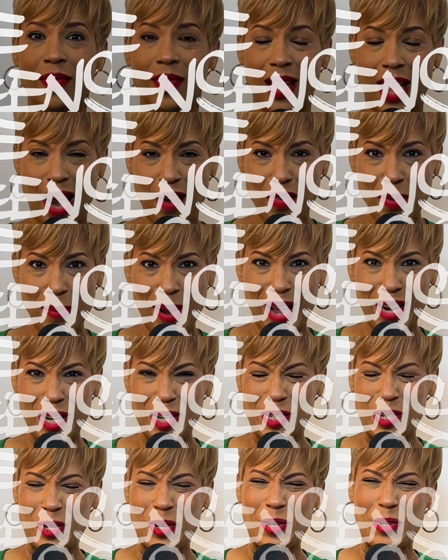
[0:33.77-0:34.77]
Hey
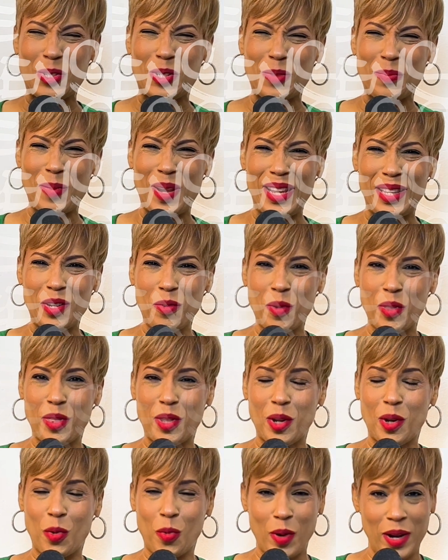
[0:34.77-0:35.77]
everybody, it's your girl Jamilah with
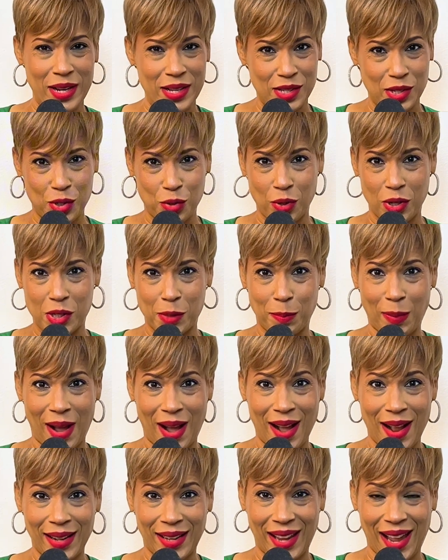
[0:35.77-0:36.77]
the Queen's Address
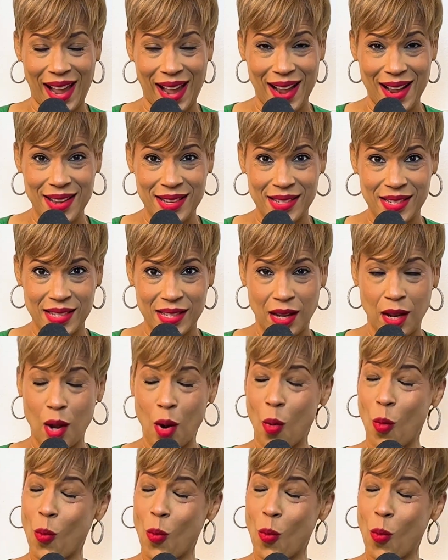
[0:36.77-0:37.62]
podcast.